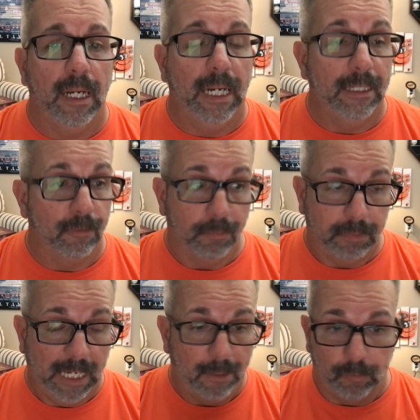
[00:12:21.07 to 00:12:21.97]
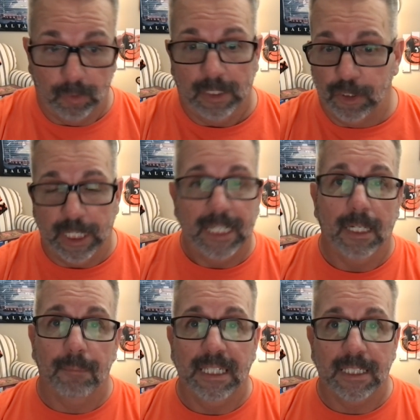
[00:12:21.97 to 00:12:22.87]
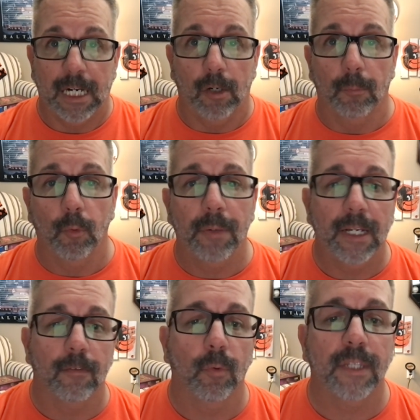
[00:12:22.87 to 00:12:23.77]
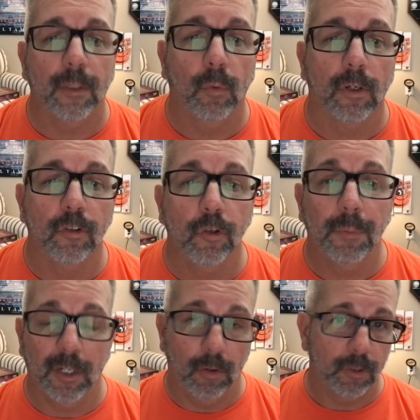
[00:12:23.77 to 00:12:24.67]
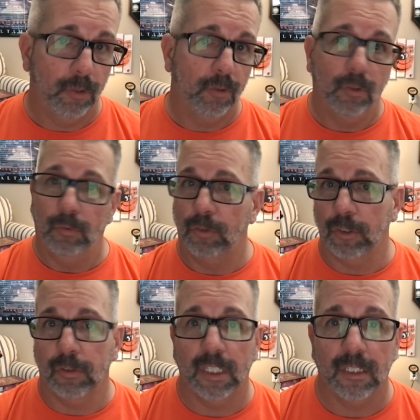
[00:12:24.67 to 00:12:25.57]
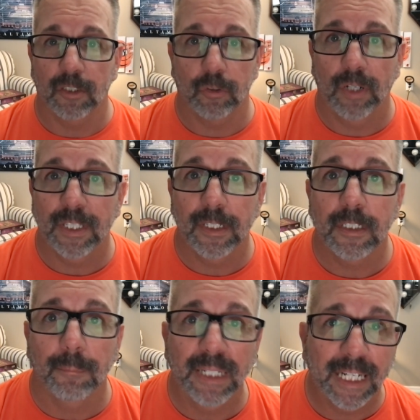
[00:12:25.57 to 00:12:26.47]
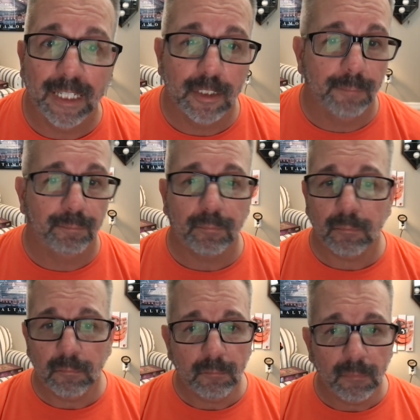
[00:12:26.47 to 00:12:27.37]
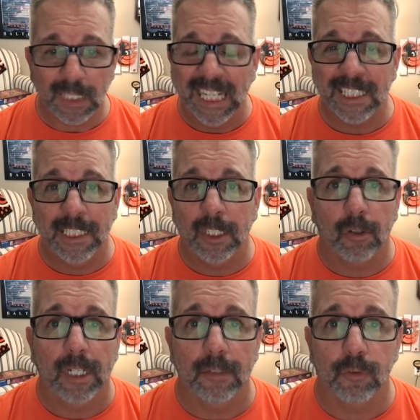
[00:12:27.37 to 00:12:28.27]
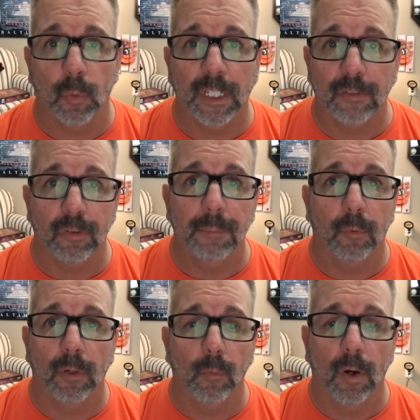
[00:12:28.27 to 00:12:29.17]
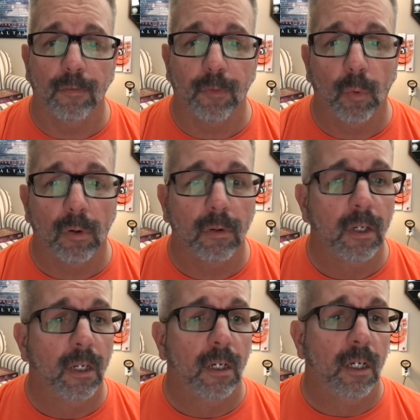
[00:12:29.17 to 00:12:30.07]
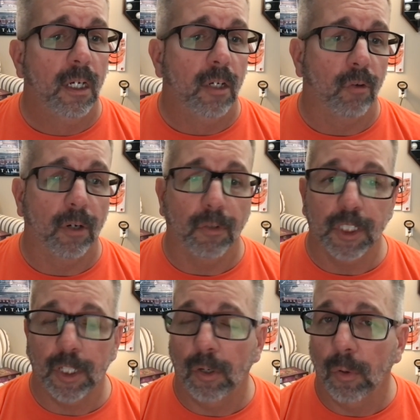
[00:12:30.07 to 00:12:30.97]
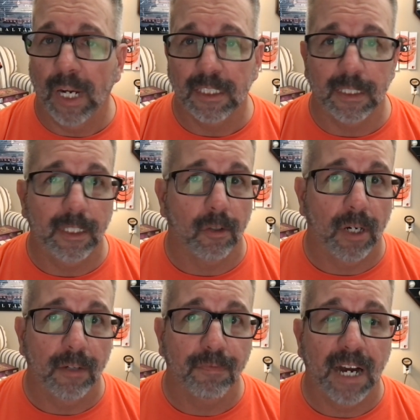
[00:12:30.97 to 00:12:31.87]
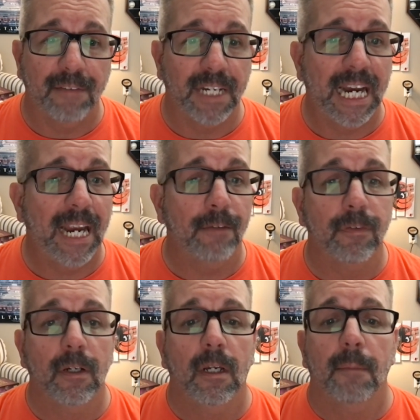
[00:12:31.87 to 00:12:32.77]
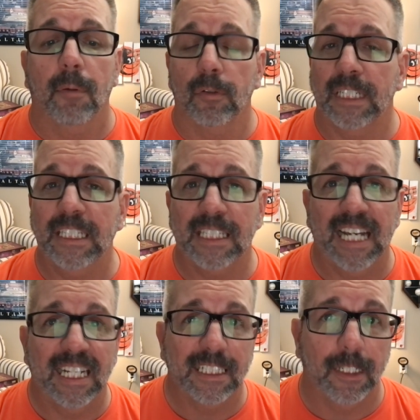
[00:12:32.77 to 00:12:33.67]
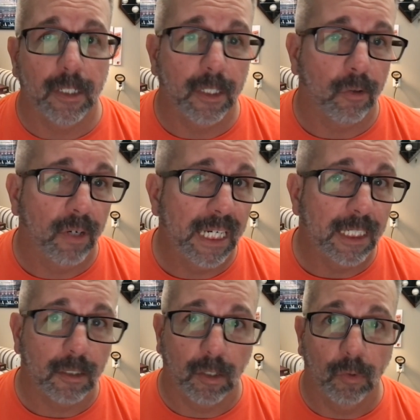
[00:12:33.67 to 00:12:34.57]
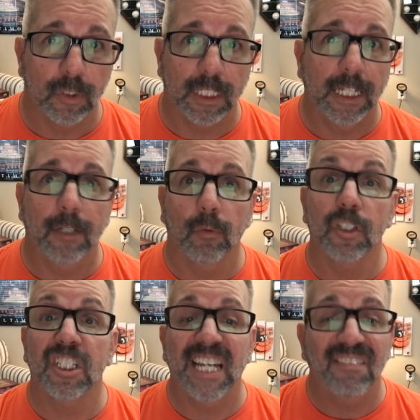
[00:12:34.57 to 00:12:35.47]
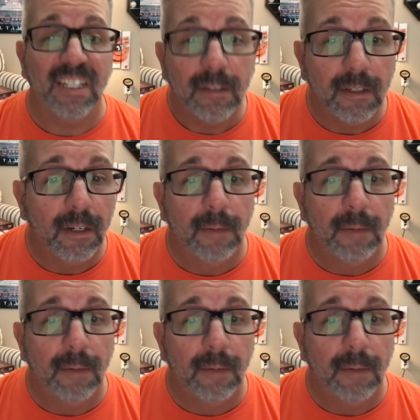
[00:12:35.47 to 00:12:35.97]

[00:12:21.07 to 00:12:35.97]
It's kind of really shaken up the entire bullpen of what they want to do. But also, too, just look at Sir Anthony Dominguez. Has an ERA of 23.14. Gregory Soto has an ERA of 5.5. Bautista has an ERA closing in on 7.